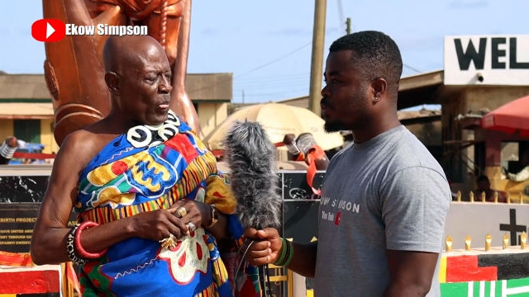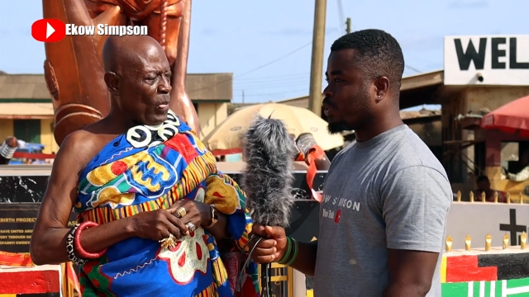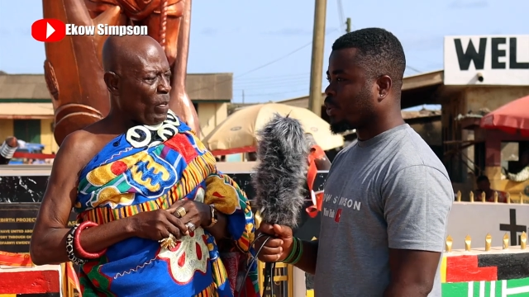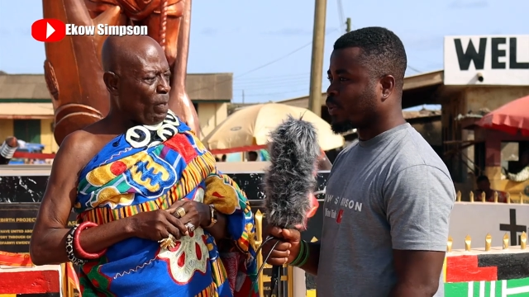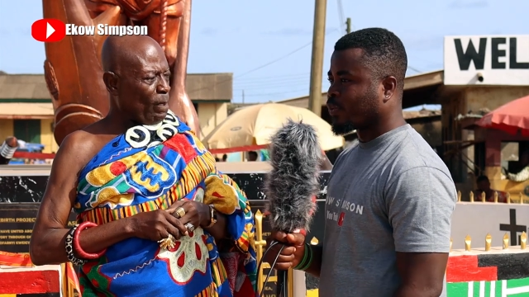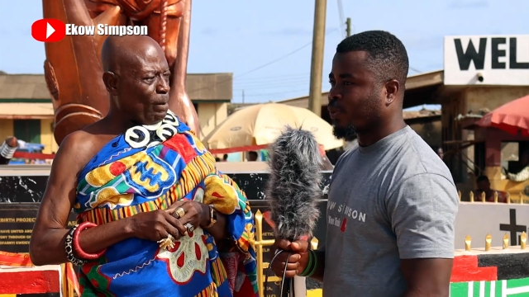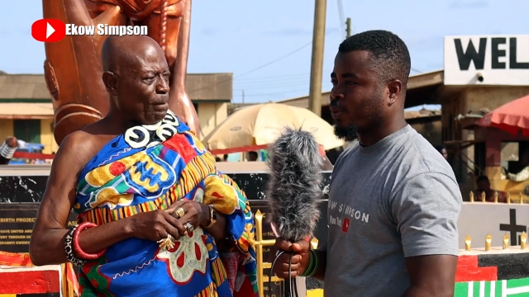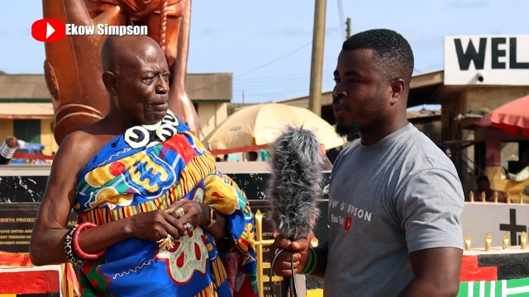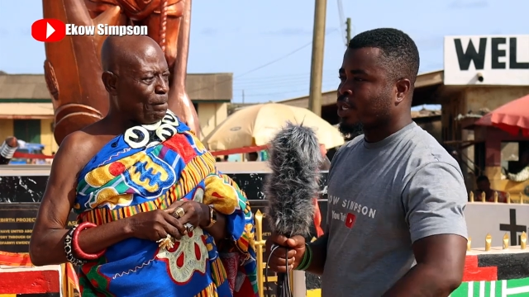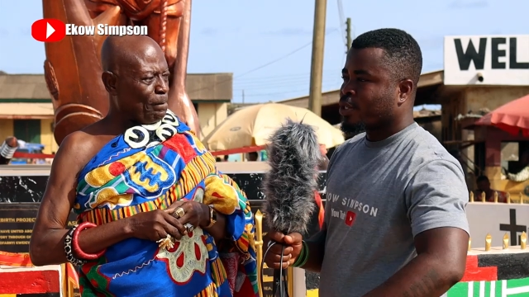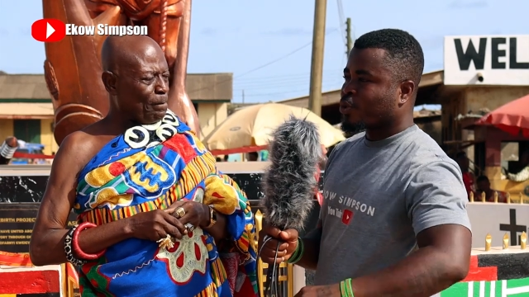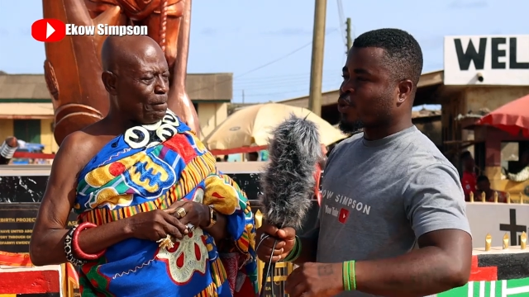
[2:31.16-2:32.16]
Speaker 1: Beautiful.
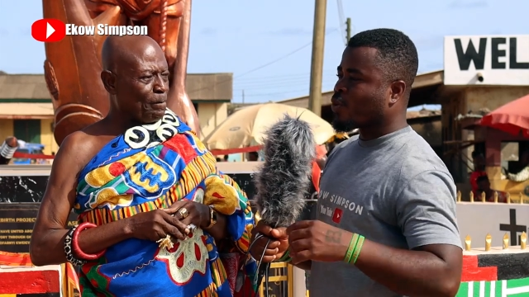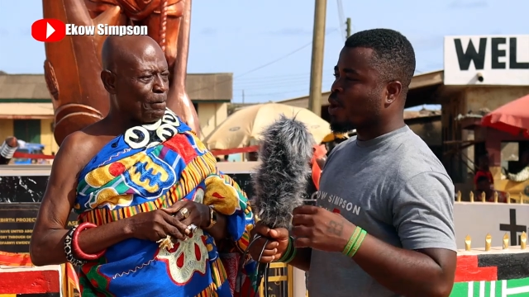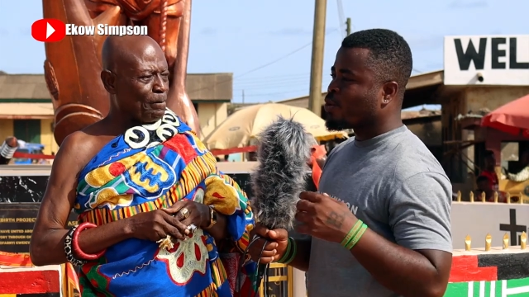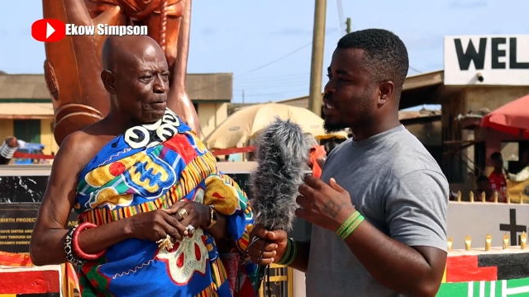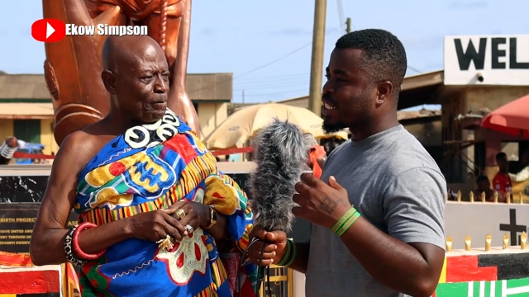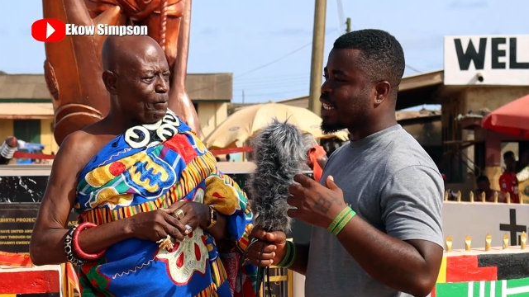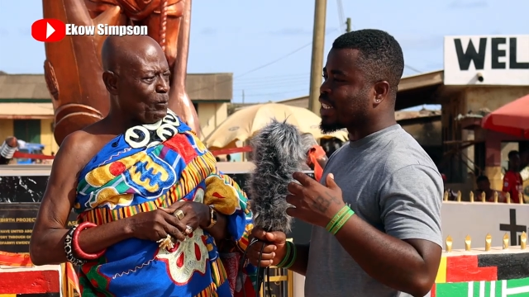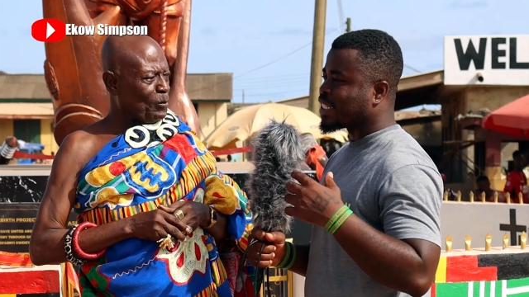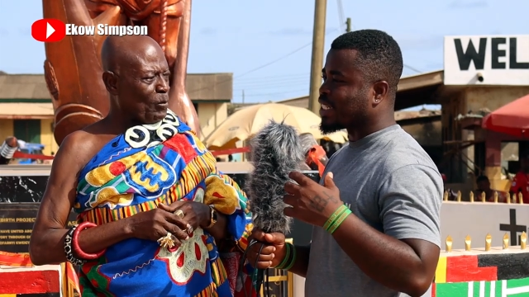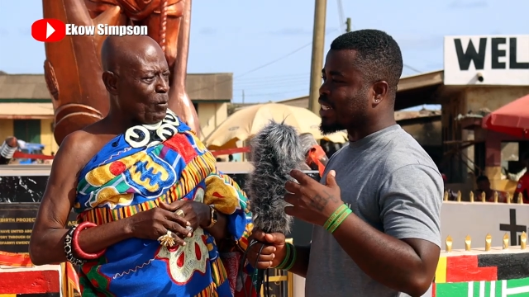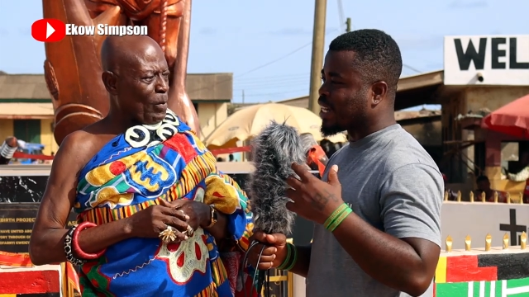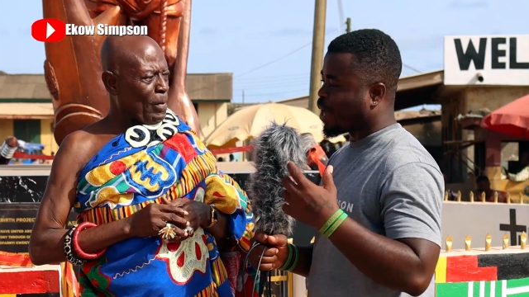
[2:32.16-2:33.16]
So when we say
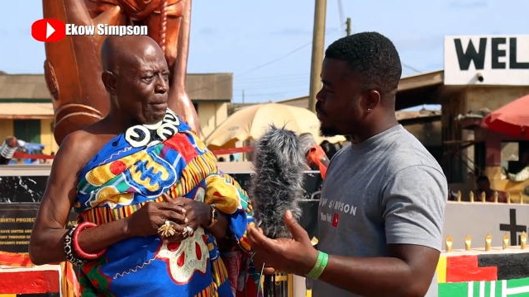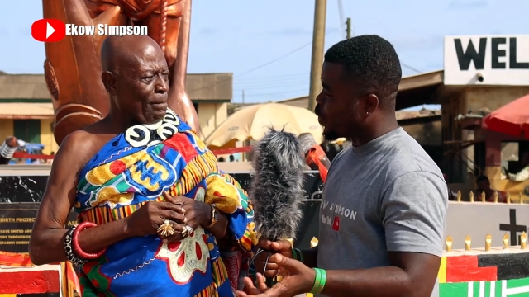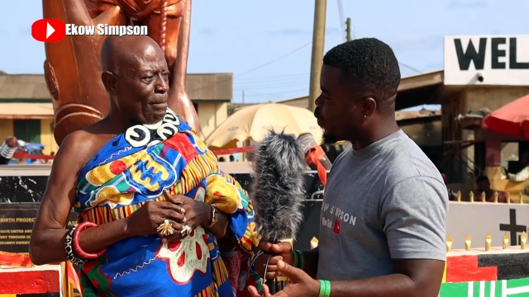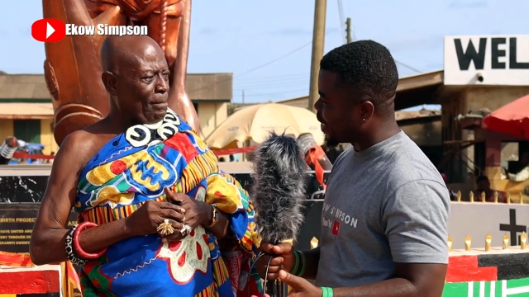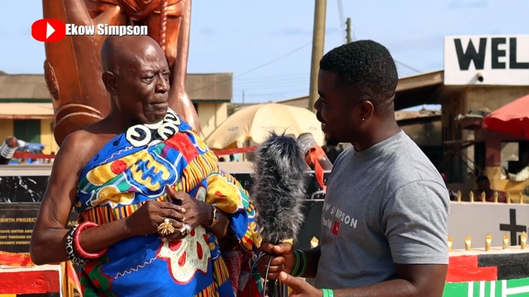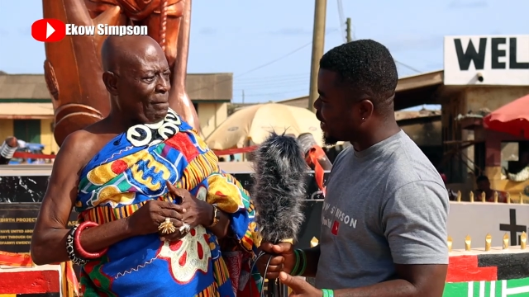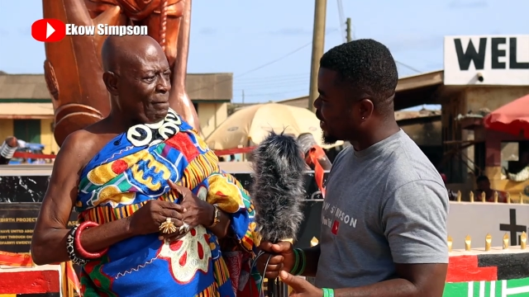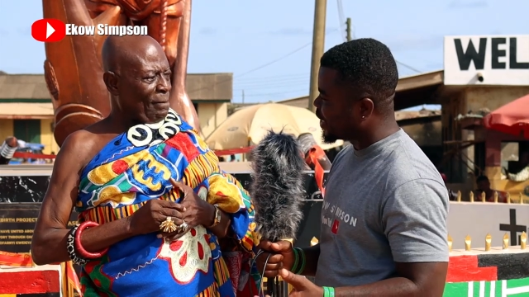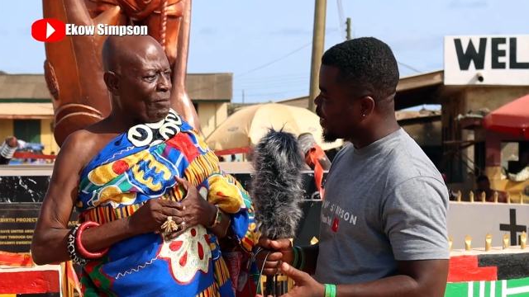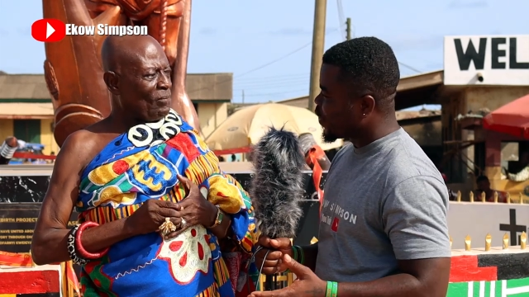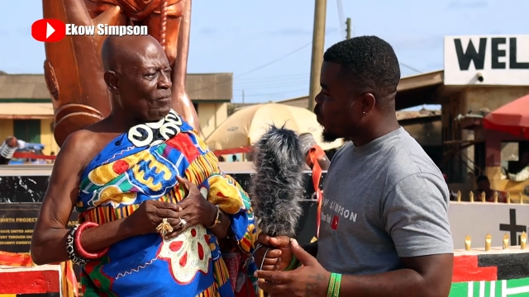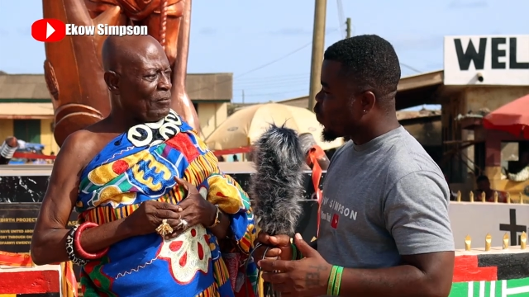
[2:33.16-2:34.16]
Dabiohin,
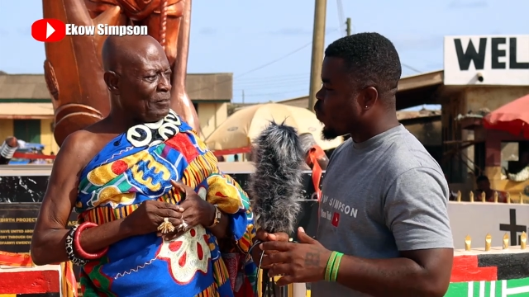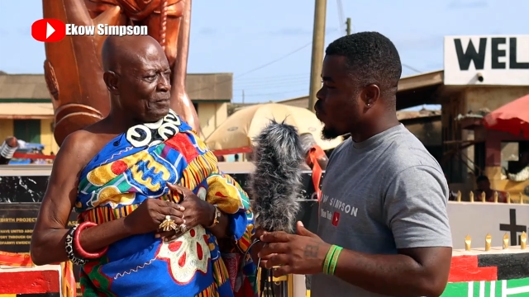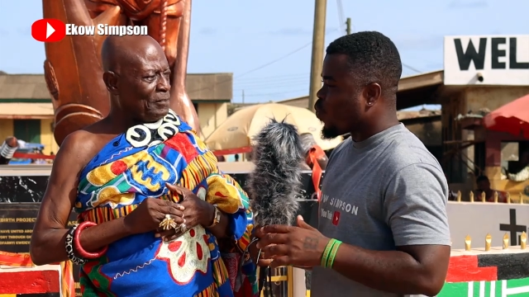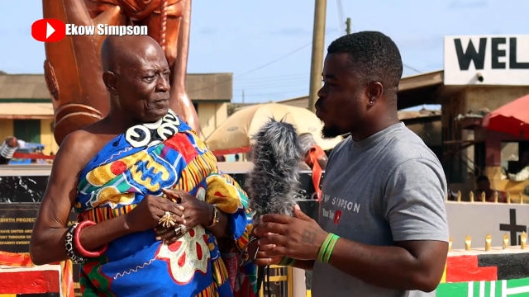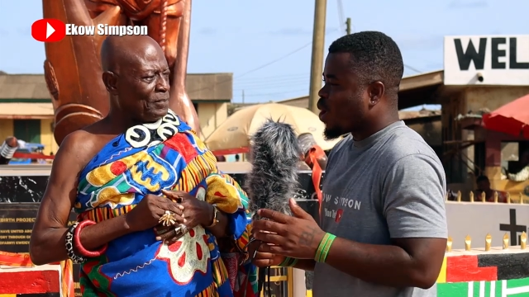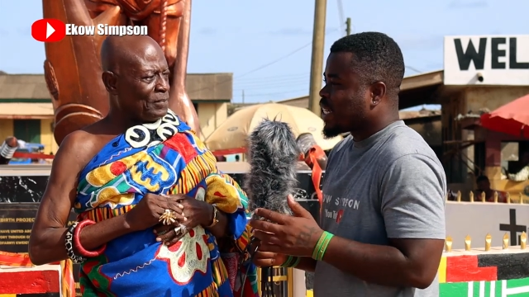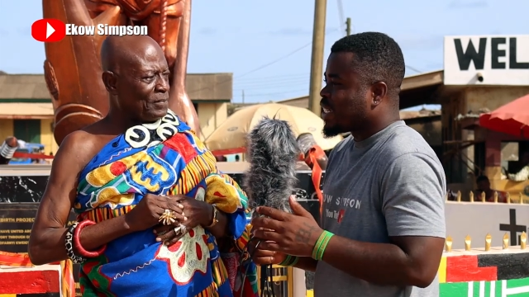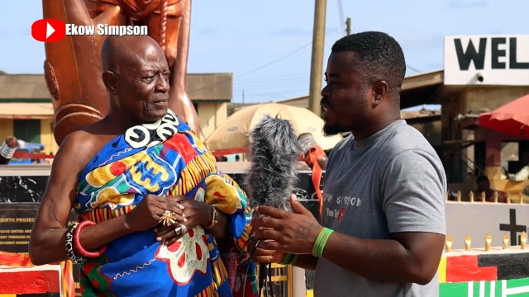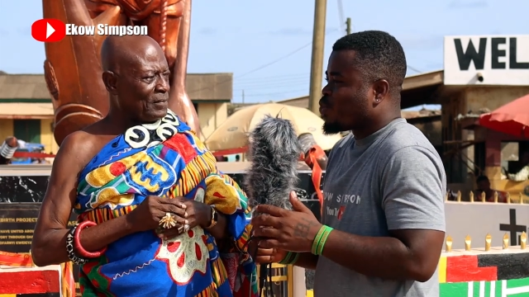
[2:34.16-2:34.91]
Mm. Mm-hmm. What